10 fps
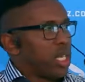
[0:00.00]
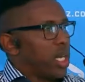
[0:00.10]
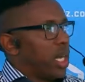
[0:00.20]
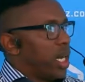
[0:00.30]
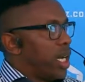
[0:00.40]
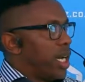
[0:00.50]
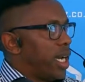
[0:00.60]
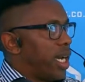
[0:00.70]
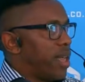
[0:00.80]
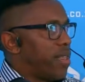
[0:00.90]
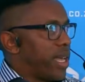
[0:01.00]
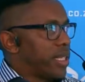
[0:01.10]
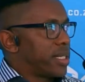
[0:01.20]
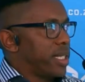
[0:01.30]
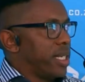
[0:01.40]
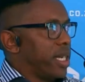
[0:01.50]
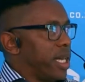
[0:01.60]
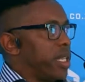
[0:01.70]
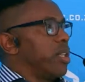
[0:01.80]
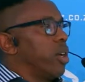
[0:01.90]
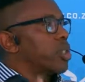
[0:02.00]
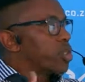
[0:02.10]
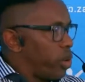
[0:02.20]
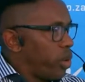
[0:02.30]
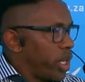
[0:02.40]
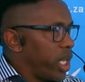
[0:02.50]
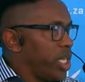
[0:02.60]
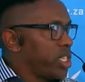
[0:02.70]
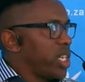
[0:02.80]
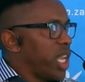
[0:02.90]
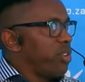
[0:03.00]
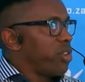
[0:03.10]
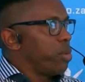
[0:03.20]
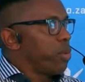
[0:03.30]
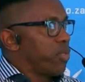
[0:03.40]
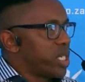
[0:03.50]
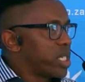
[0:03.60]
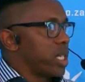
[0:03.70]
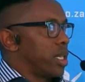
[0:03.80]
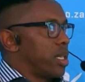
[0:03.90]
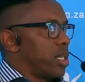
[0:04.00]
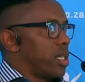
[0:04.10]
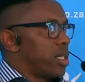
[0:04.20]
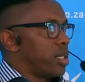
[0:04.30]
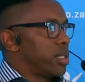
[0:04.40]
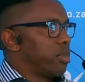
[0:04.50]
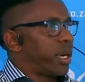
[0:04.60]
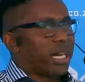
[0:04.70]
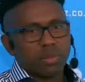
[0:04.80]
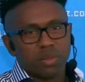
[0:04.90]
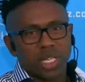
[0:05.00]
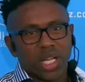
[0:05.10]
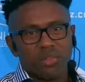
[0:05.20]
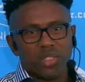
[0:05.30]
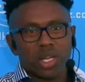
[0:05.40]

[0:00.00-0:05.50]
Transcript: and also each and every provincial department have its